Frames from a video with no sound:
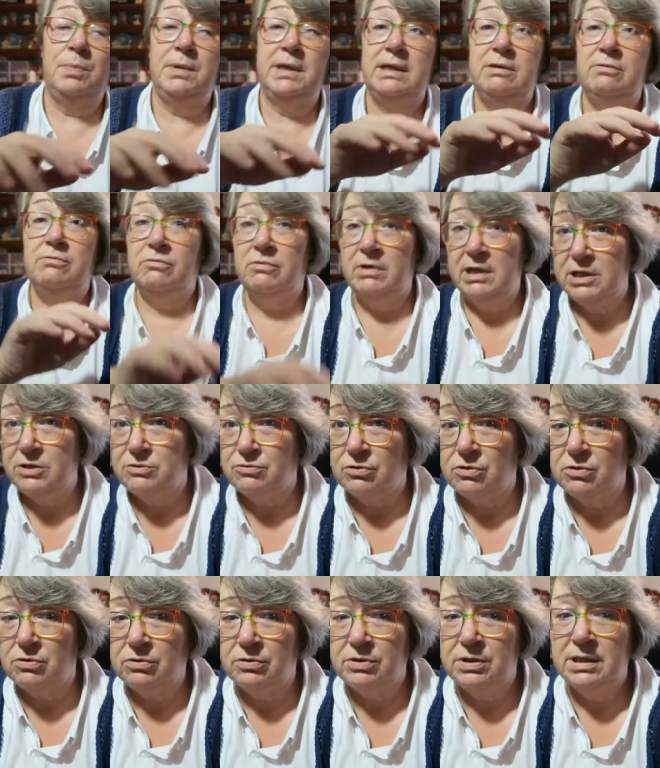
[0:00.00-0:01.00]
will be
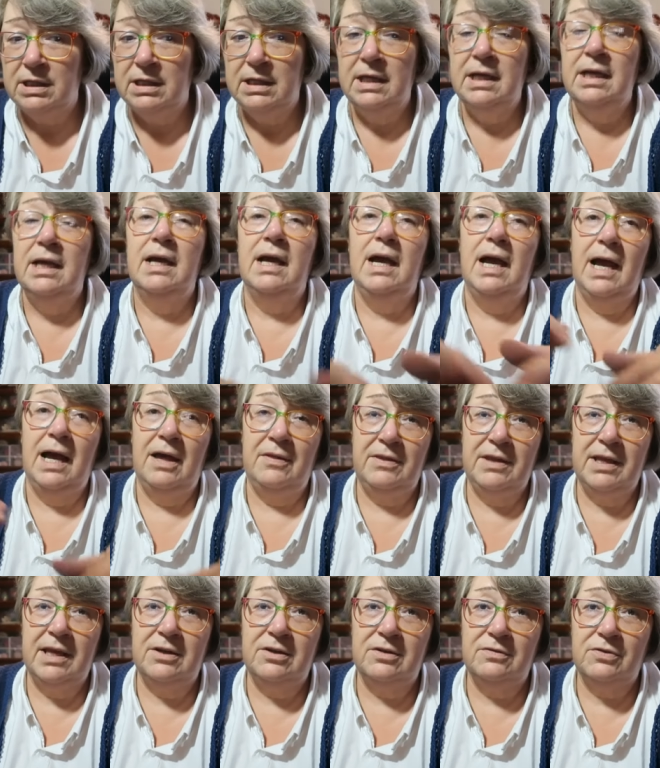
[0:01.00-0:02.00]
redrawn at
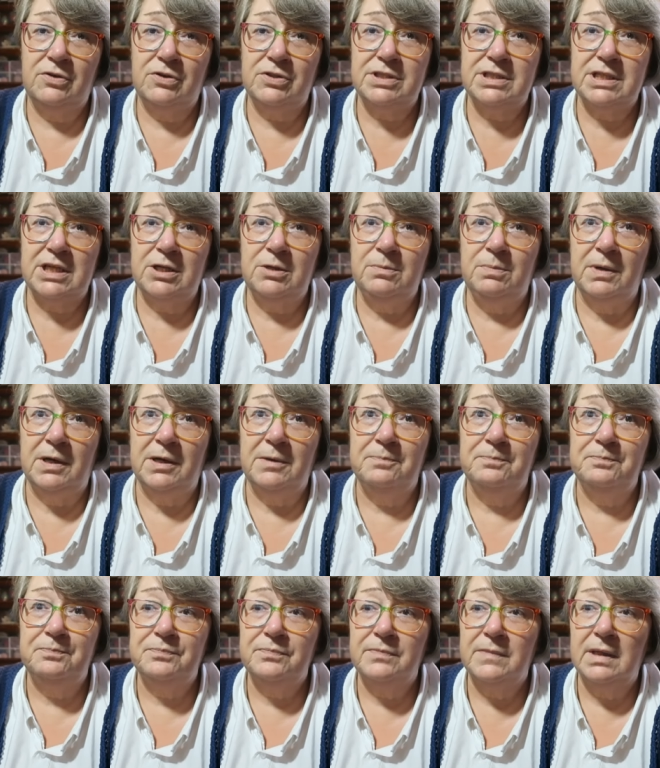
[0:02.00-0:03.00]
the end of October.
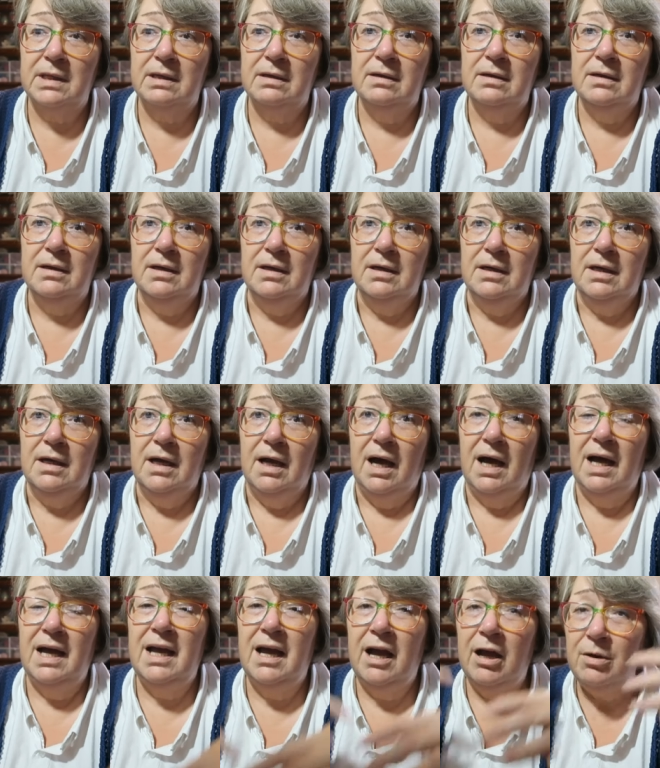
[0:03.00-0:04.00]

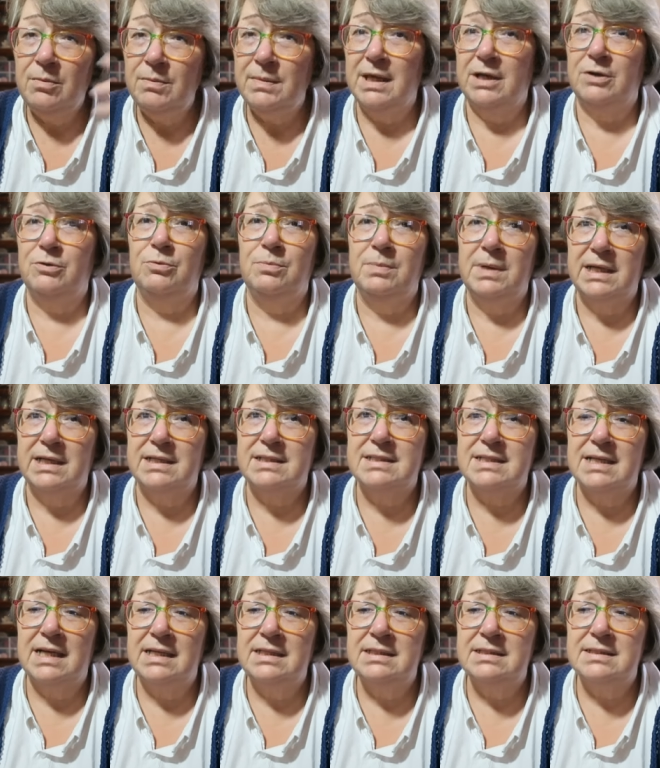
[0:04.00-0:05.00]
I hope that all makes
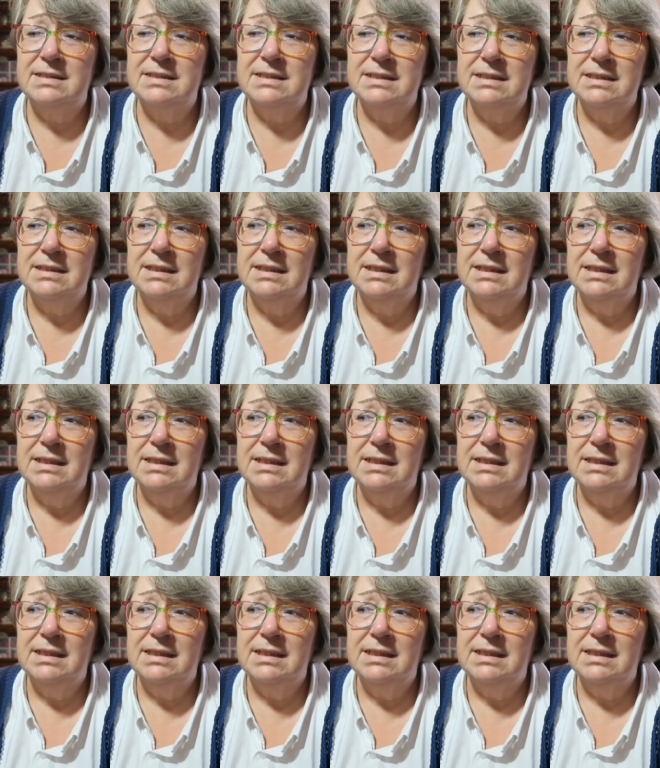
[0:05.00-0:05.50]
sense.